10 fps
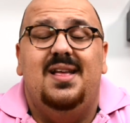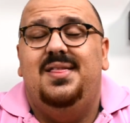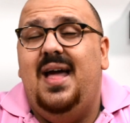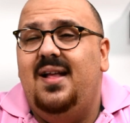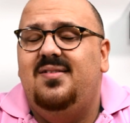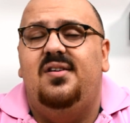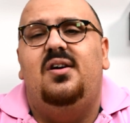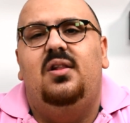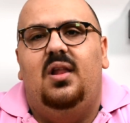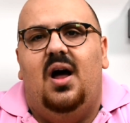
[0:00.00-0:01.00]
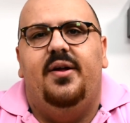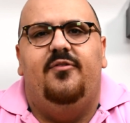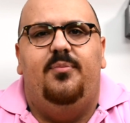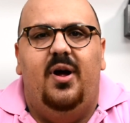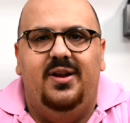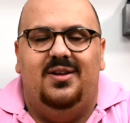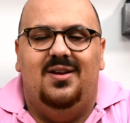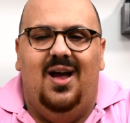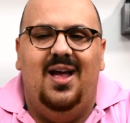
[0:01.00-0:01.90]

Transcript: that's a lot of money.